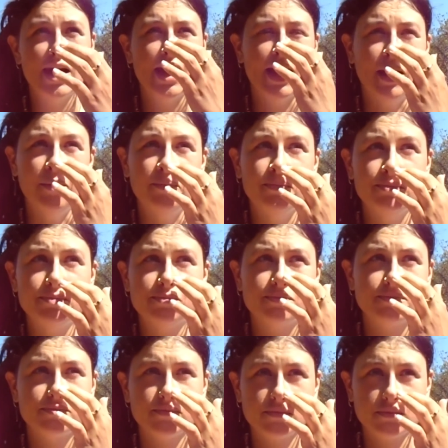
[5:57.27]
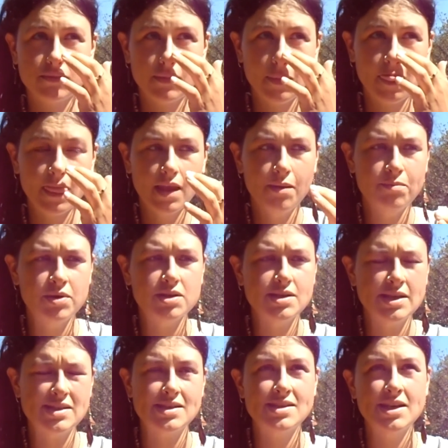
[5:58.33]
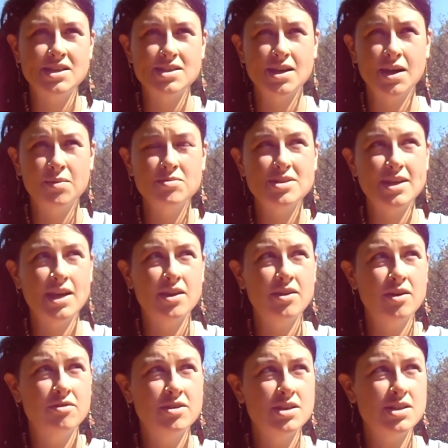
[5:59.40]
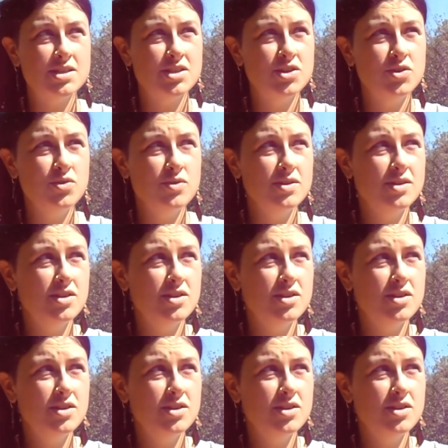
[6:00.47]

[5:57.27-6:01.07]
But as I said, to come together and to